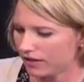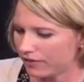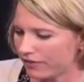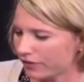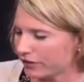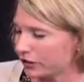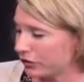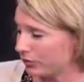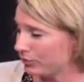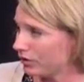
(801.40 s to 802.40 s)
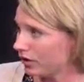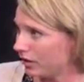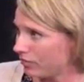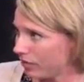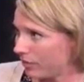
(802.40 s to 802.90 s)
fairly new,
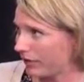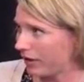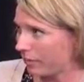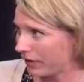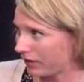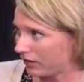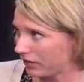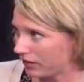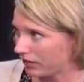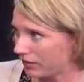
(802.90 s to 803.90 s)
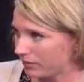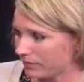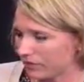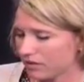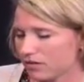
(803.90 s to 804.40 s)
up and coming.
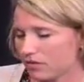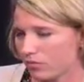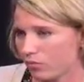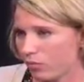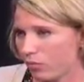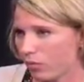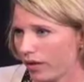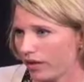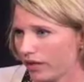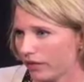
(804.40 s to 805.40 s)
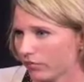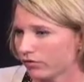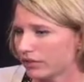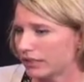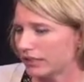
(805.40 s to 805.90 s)
What it
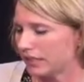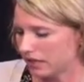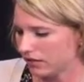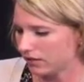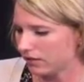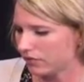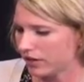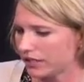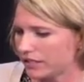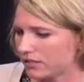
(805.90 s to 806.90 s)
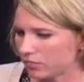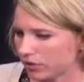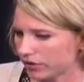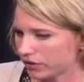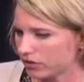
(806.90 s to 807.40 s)
really is very
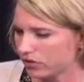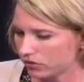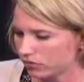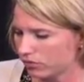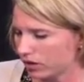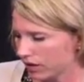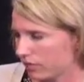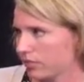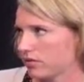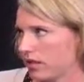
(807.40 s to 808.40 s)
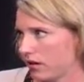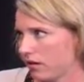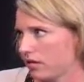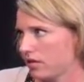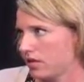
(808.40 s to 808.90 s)
similar to hospice
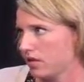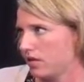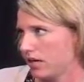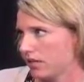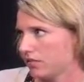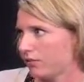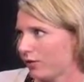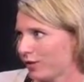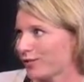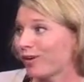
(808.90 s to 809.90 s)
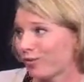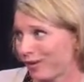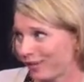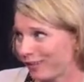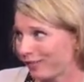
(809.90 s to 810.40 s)
care. It's focused on
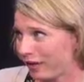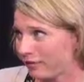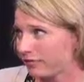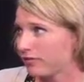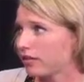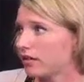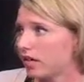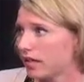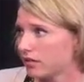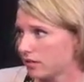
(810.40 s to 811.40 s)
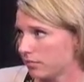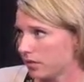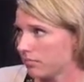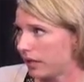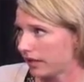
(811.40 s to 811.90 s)
quality of life and
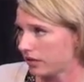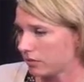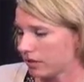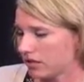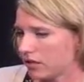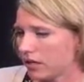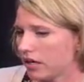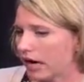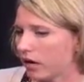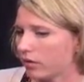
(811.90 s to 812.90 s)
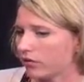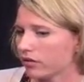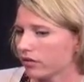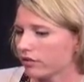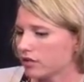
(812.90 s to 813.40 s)
symptom management.
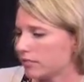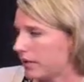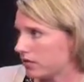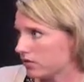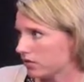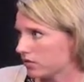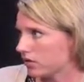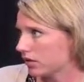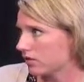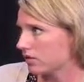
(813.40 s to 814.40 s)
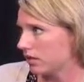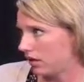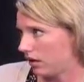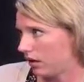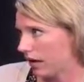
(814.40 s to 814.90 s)
However, these patients are still
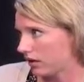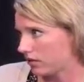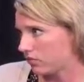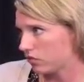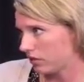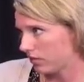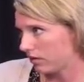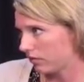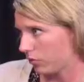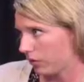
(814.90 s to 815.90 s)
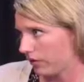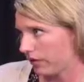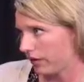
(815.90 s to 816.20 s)
seeking active treatment for their